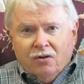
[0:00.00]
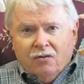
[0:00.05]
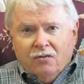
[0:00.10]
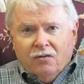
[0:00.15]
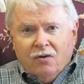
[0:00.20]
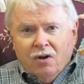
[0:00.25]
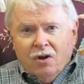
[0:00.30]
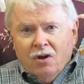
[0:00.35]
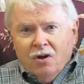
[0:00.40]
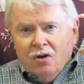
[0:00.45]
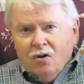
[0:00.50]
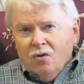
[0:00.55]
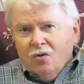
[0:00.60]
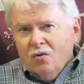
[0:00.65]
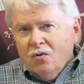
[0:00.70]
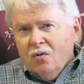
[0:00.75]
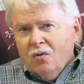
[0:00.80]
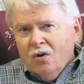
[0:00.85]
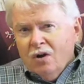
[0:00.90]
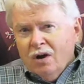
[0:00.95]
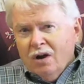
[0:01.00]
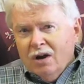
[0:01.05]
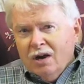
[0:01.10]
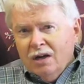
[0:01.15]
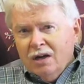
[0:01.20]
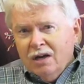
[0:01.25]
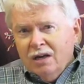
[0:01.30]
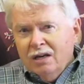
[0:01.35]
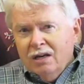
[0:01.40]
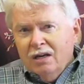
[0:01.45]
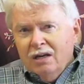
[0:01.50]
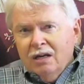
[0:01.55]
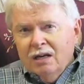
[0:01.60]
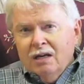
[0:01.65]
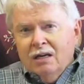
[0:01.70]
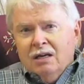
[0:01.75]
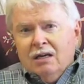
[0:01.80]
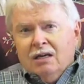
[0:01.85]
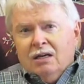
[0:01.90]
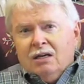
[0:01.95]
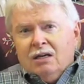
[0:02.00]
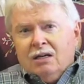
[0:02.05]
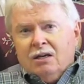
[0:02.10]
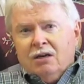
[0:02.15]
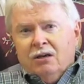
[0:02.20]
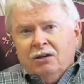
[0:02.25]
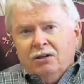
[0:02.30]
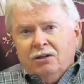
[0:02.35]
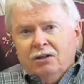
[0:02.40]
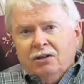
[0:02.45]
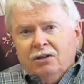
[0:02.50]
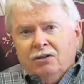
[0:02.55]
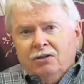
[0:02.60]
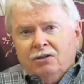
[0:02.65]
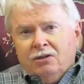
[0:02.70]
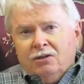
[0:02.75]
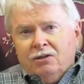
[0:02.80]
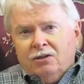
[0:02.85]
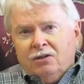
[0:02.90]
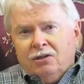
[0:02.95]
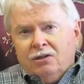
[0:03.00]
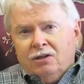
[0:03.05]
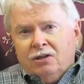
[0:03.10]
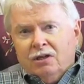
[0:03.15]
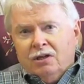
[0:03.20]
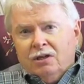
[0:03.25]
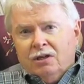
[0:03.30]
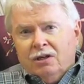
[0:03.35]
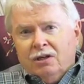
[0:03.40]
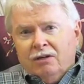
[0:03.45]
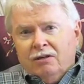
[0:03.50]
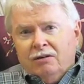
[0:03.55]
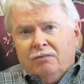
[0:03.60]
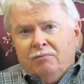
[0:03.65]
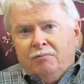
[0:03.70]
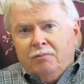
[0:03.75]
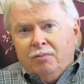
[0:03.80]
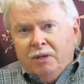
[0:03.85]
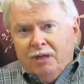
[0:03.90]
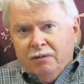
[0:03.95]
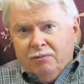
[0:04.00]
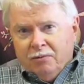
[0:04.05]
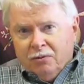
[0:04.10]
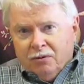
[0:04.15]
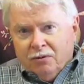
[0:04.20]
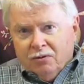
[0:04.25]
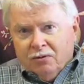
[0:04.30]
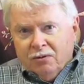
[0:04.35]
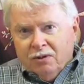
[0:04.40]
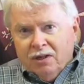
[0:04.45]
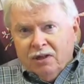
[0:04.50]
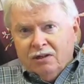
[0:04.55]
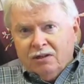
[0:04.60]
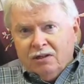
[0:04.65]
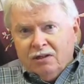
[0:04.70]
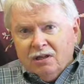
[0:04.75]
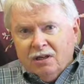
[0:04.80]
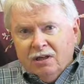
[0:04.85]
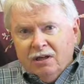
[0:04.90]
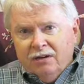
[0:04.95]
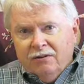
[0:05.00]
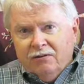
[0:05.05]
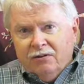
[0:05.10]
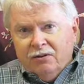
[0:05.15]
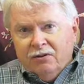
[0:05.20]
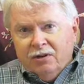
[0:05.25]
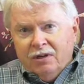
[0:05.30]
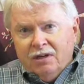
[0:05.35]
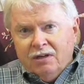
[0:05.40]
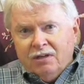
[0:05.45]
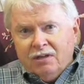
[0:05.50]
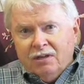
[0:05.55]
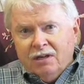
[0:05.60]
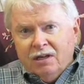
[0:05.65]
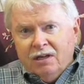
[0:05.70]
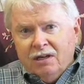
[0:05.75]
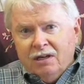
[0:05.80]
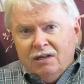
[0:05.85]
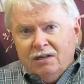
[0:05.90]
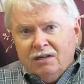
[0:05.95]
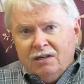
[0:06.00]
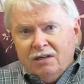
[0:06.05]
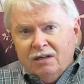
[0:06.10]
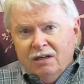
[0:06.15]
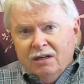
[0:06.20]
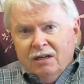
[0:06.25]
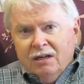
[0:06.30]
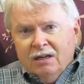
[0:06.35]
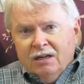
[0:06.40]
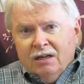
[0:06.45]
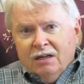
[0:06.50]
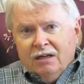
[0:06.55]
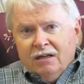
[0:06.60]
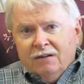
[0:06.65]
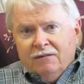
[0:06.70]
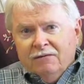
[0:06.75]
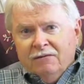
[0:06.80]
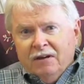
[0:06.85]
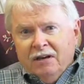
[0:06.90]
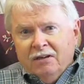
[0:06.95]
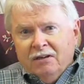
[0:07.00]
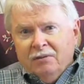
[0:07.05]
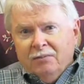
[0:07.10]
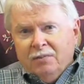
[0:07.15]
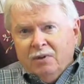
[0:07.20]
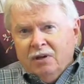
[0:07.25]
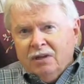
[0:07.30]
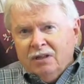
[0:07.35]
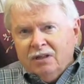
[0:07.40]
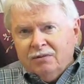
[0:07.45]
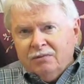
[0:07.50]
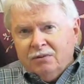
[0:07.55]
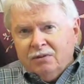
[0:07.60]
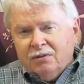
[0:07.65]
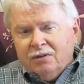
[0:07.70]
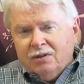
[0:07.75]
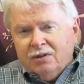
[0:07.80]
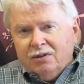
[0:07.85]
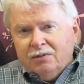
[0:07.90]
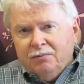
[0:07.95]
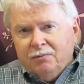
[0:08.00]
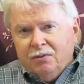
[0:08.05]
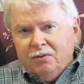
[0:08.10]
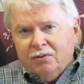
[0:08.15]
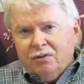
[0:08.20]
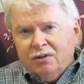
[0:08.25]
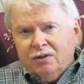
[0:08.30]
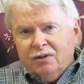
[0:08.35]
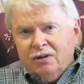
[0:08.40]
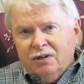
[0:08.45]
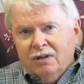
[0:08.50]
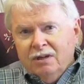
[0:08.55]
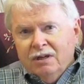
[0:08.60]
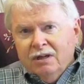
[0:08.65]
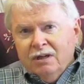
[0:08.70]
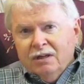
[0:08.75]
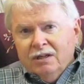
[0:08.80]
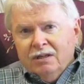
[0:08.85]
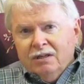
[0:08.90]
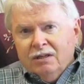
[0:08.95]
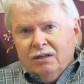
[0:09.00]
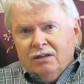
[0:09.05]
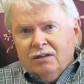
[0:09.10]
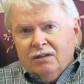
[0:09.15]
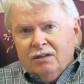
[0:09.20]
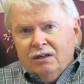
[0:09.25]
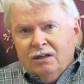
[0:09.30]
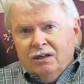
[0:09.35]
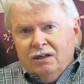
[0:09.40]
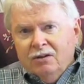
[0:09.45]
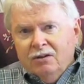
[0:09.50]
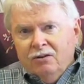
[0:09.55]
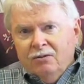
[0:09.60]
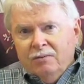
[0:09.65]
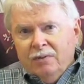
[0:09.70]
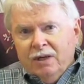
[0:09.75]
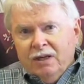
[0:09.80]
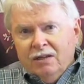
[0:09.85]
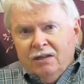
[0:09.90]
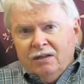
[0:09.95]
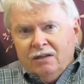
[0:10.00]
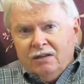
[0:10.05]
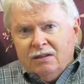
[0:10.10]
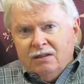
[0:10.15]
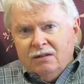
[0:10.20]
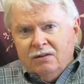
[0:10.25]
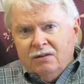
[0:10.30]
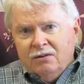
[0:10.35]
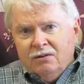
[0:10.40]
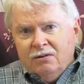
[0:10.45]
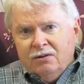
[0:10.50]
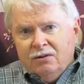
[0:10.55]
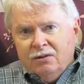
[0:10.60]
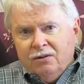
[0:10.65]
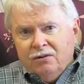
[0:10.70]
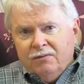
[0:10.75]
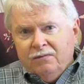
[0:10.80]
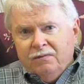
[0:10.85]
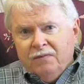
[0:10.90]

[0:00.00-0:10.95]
of why conscientious people in slave-owning states found it possible to support such an inhumane institution.